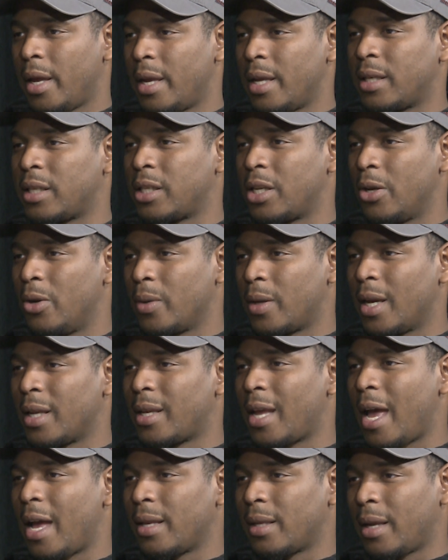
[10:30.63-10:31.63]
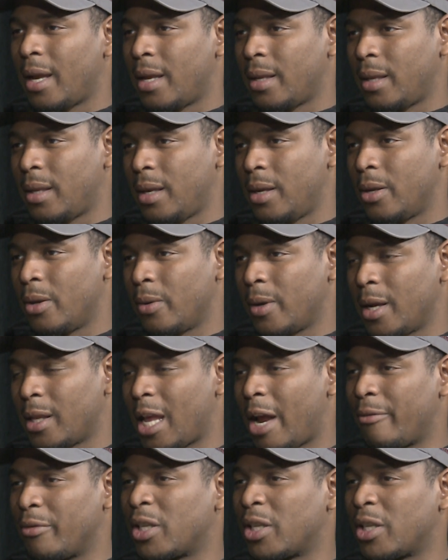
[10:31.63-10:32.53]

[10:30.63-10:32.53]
And still get that